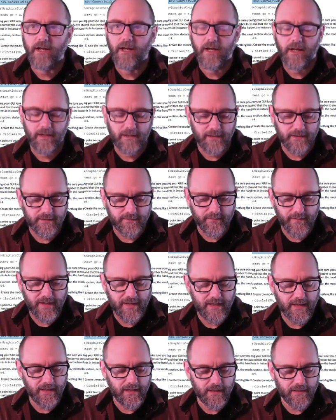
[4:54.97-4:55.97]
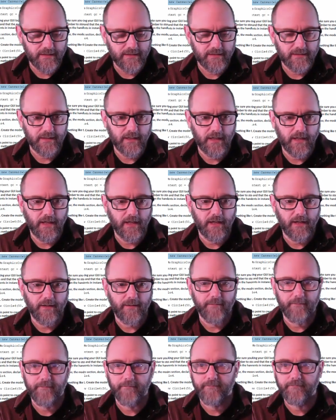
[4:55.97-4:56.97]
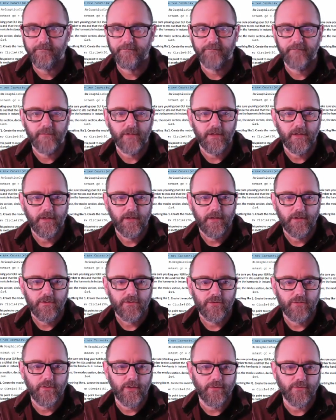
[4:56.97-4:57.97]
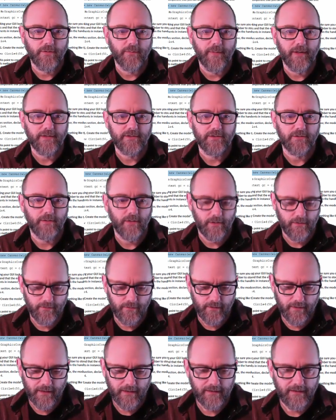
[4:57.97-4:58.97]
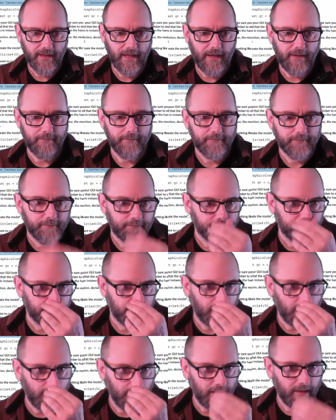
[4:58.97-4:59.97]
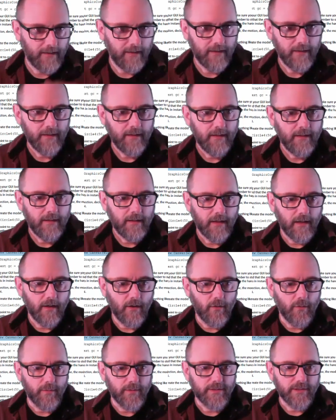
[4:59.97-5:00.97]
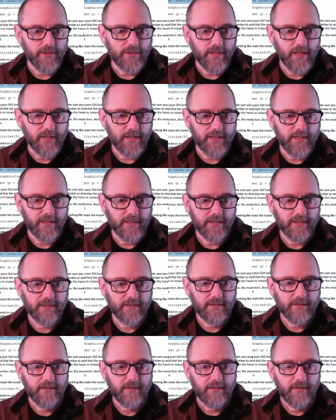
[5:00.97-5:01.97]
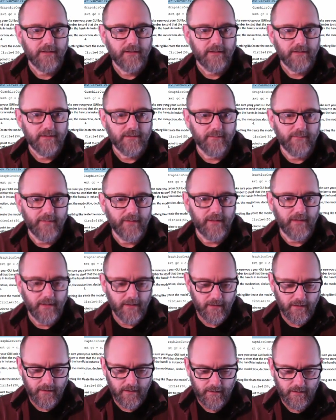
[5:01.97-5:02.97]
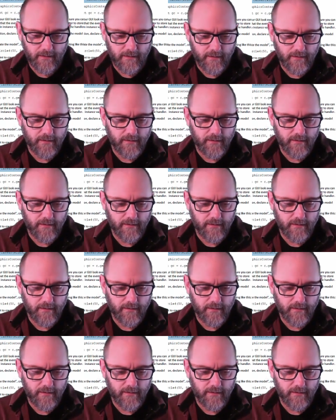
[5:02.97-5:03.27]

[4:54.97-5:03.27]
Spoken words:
Let's make it 200 by 200, like that. Okay. Oh, we should change this to be